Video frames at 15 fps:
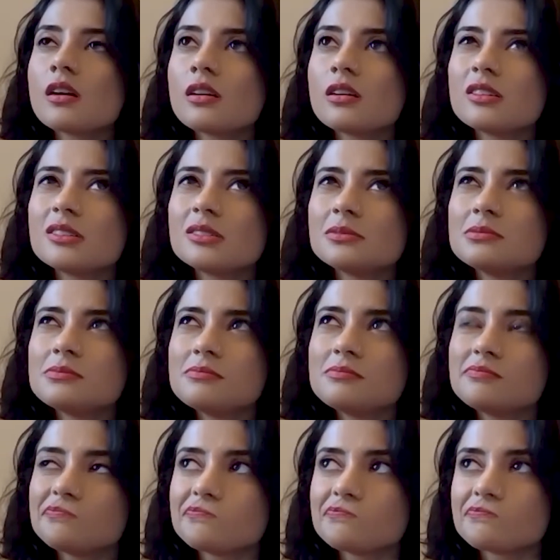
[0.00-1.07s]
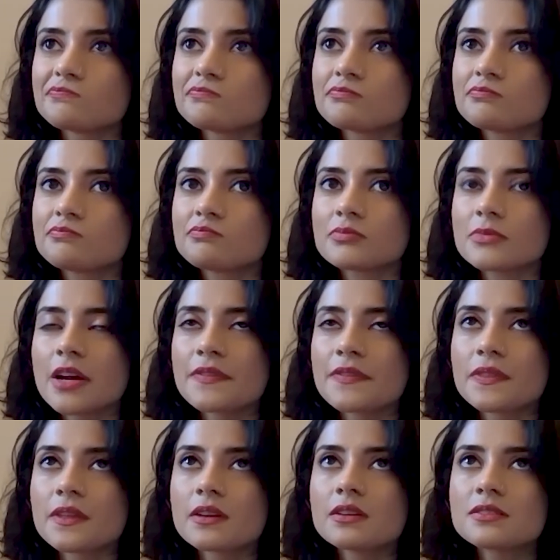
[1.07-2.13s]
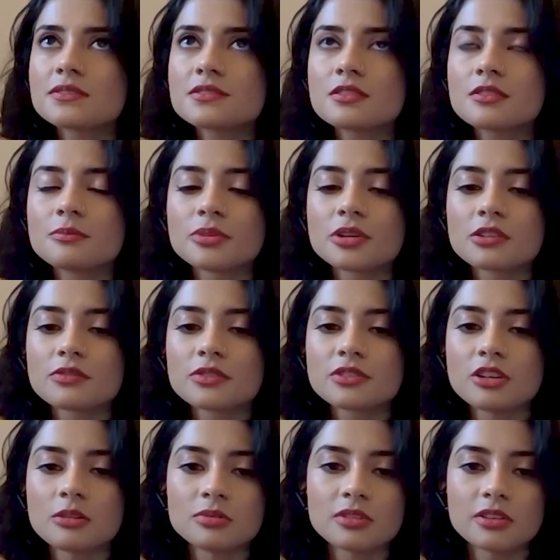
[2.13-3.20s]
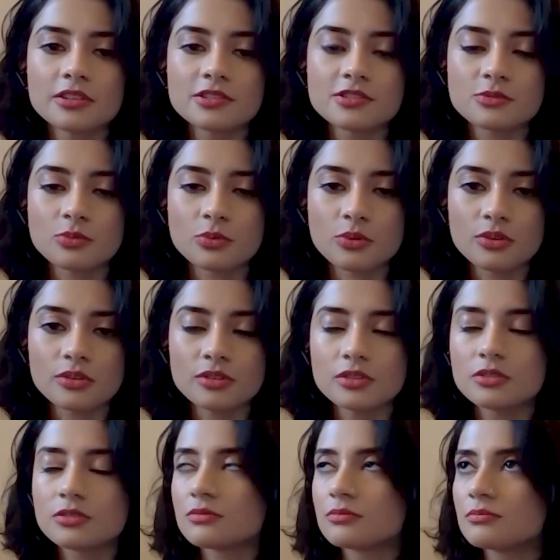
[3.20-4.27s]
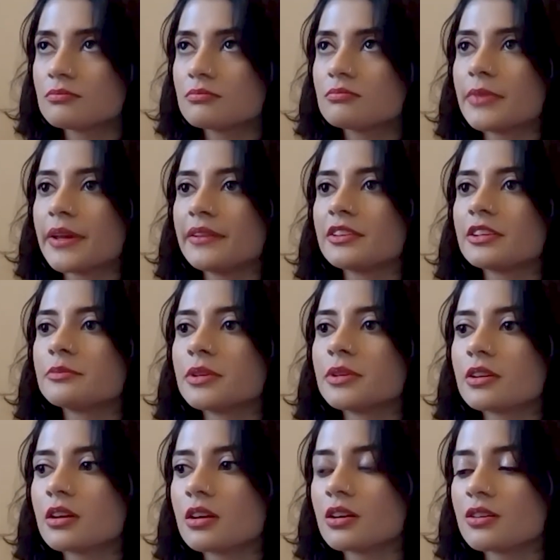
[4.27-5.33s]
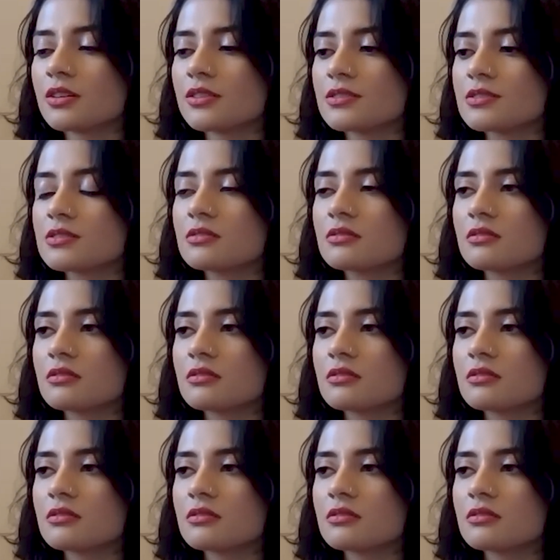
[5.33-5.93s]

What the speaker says: Um, I think it's a bit of a double-edged sword, mainly because